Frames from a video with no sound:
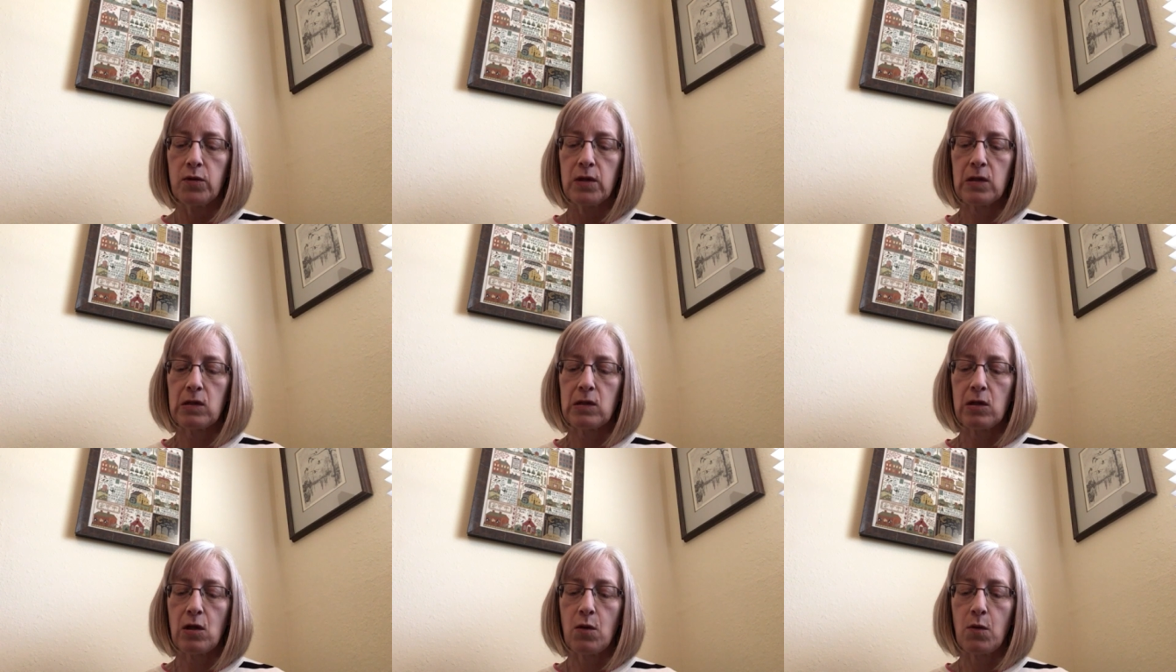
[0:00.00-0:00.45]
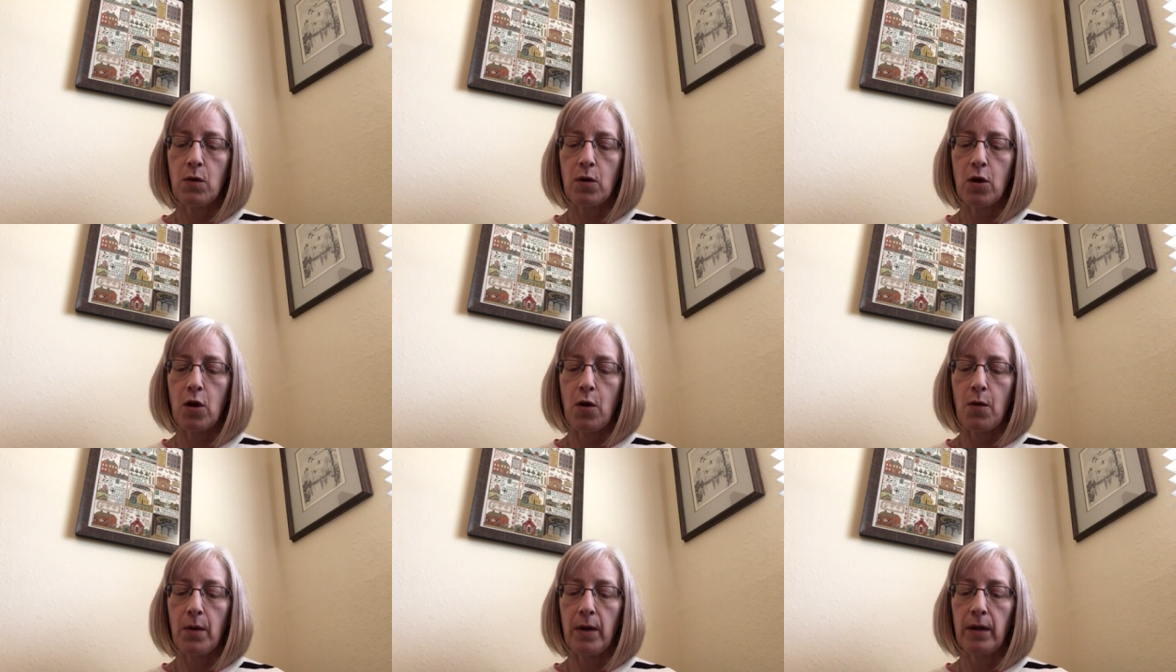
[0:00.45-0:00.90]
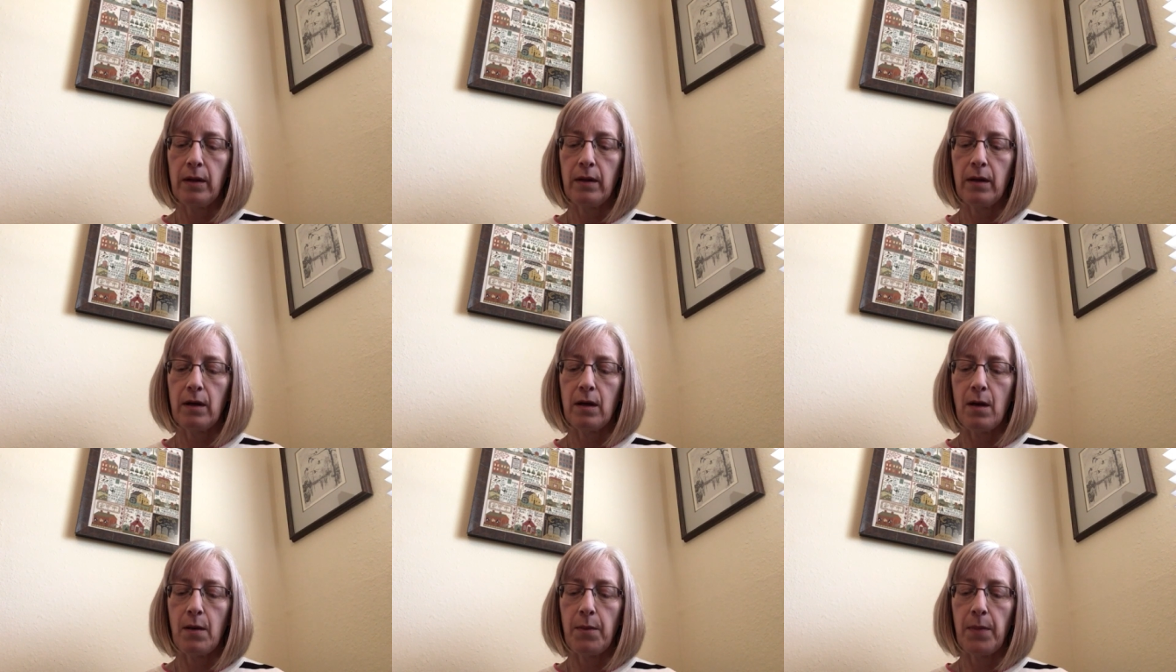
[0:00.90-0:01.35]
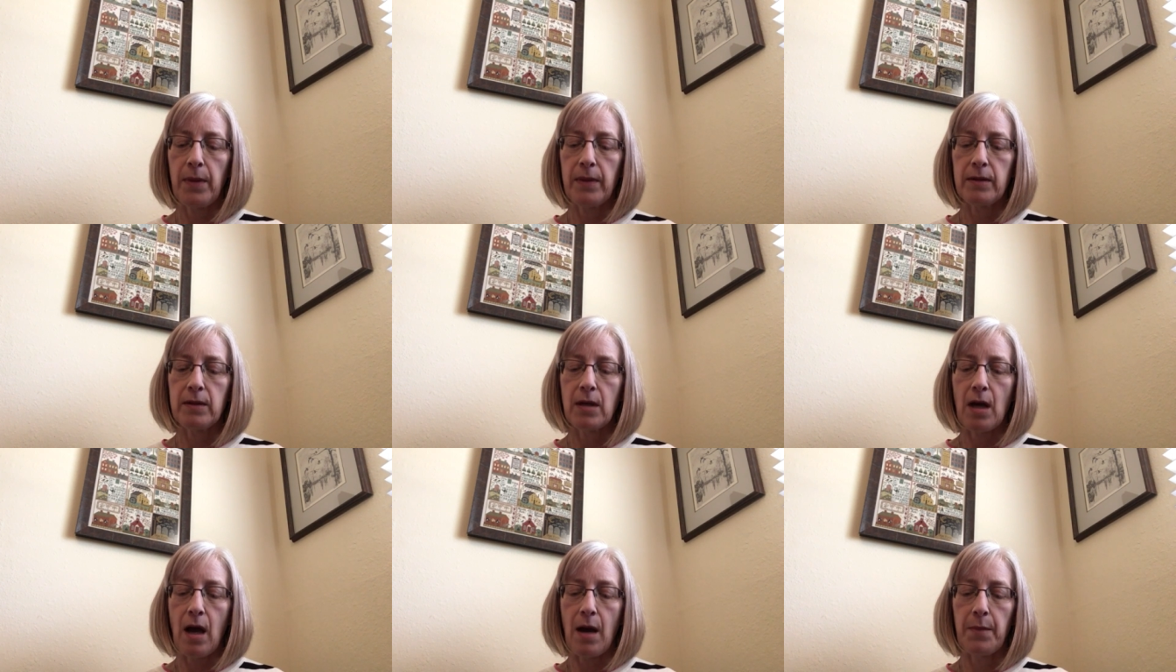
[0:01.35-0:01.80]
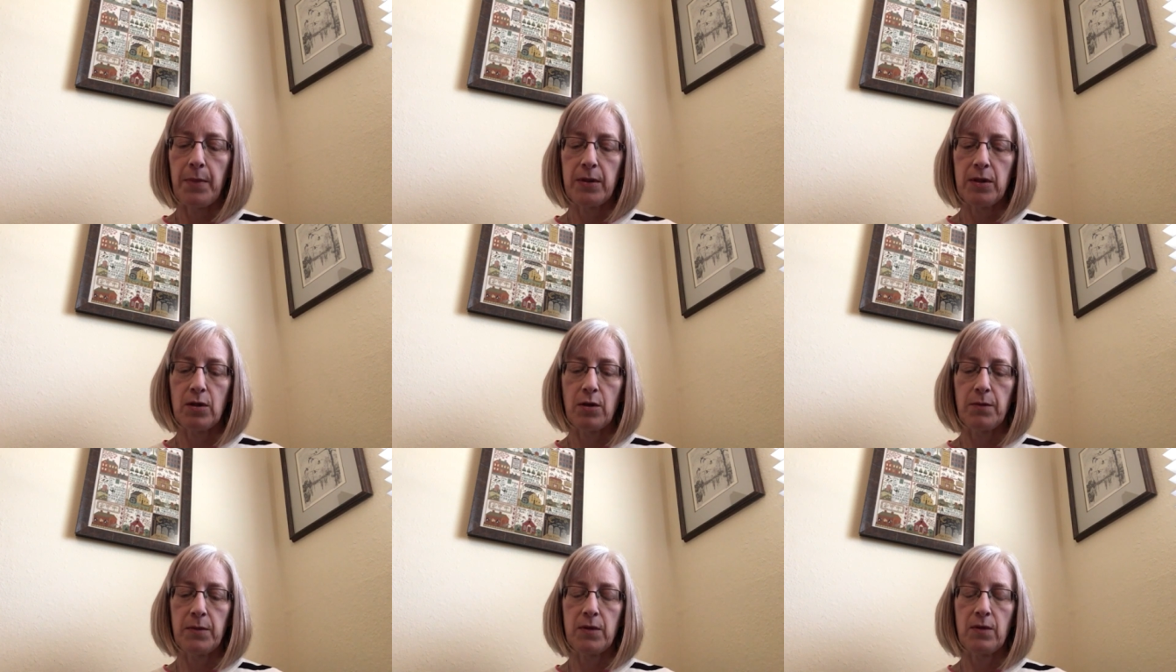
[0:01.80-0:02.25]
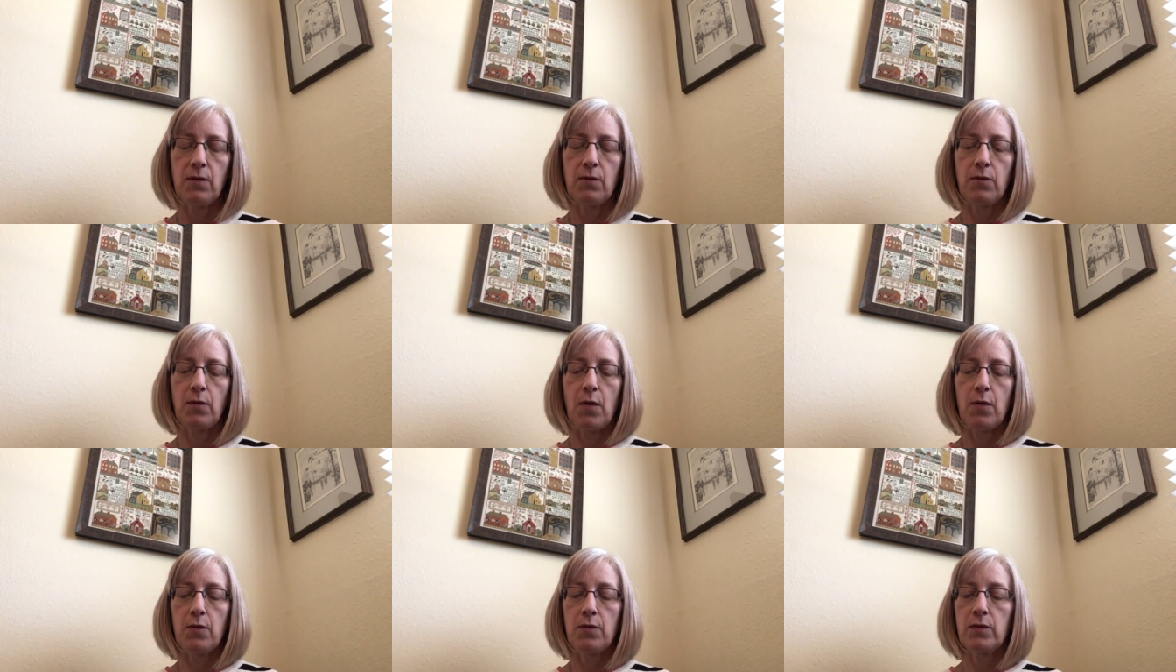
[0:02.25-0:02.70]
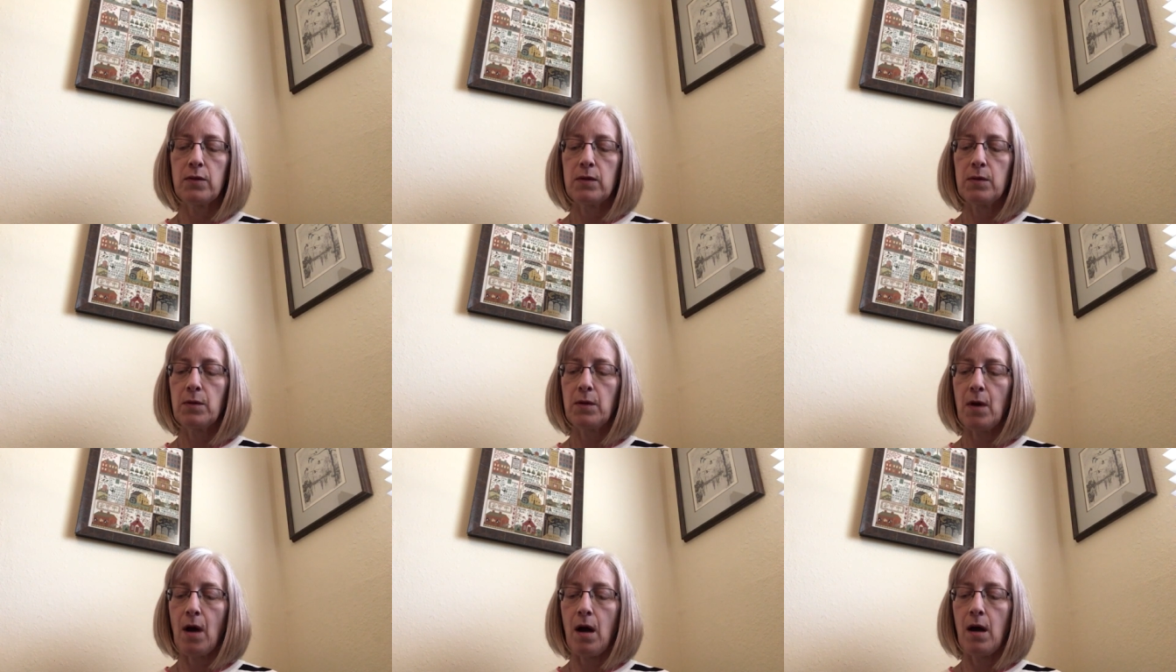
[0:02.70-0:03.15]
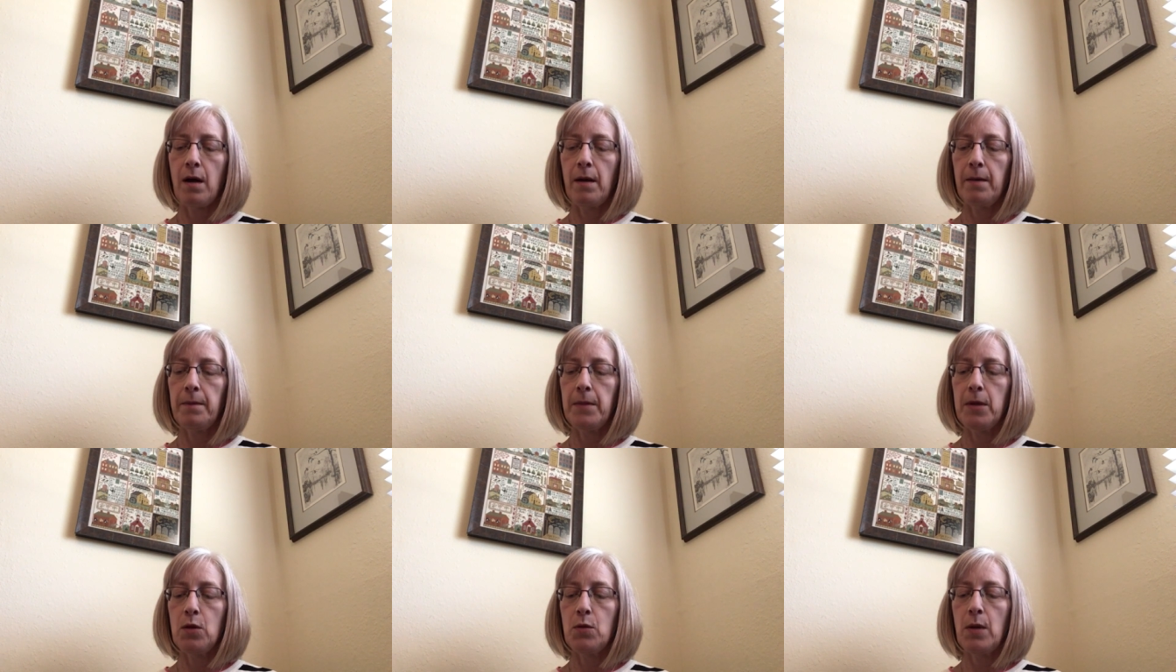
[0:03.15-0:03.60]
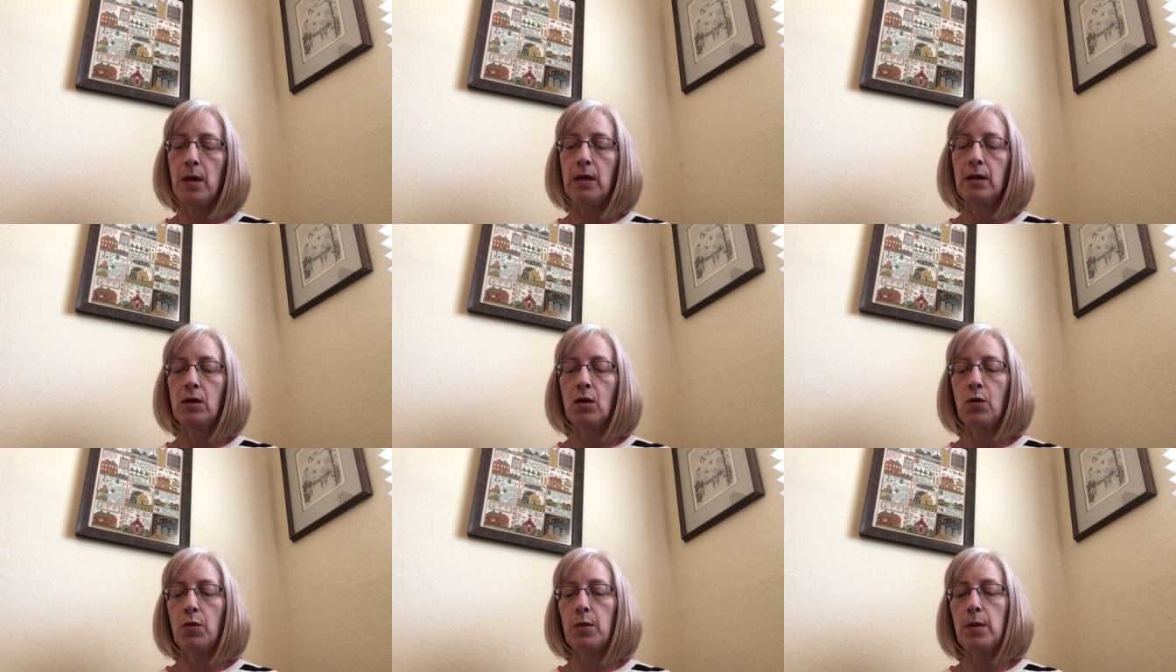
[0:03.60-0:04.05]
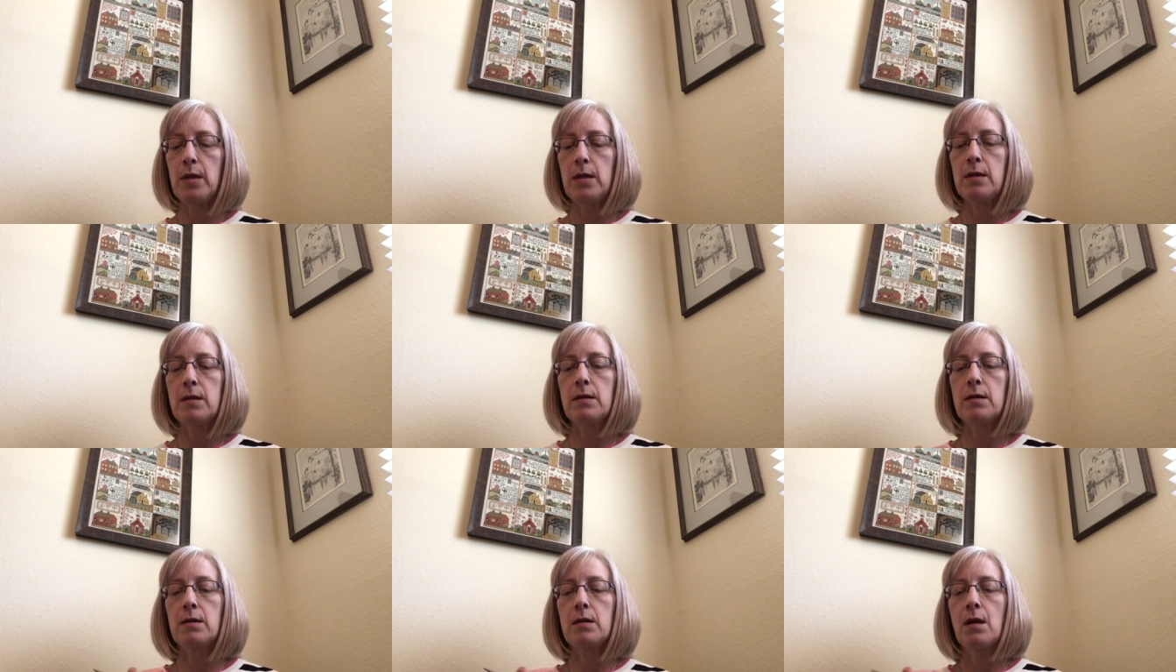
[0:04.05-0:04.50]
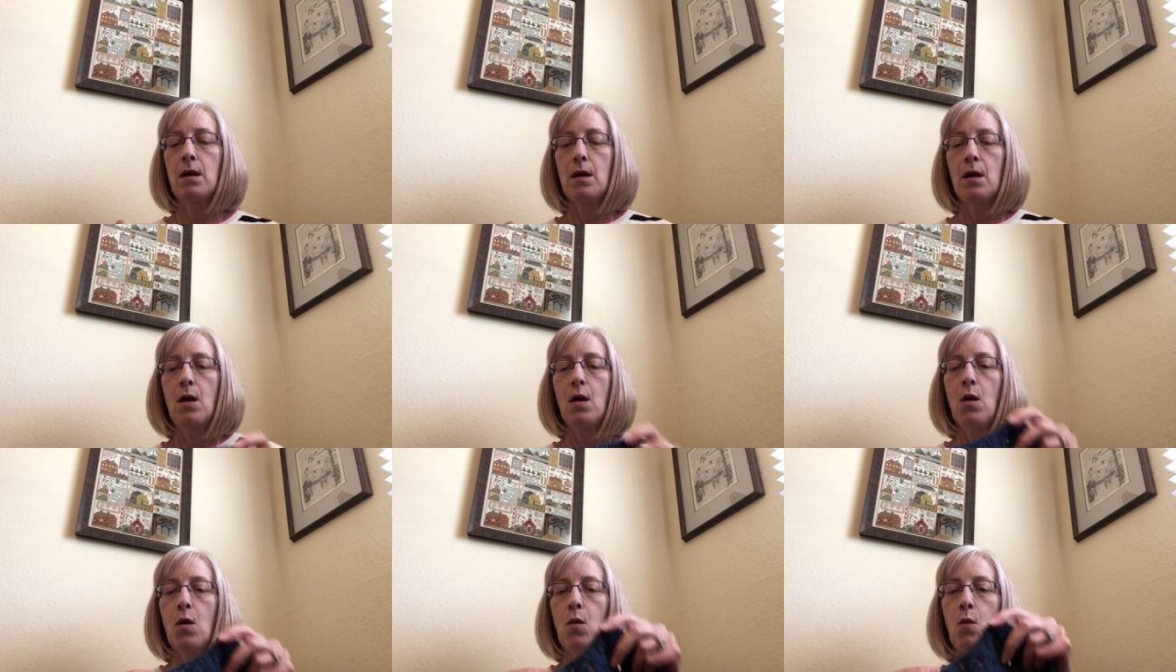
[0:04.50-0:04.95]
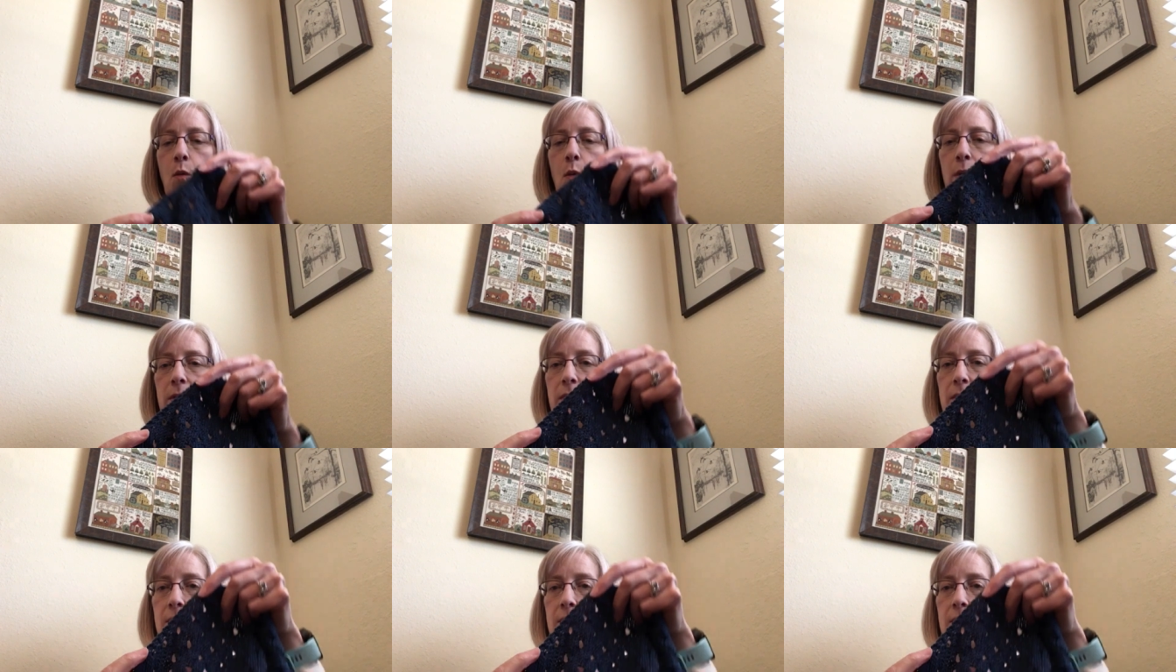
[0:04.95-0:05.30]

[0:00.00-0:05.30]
slower going than up at the top in terms of the rows. You increase 1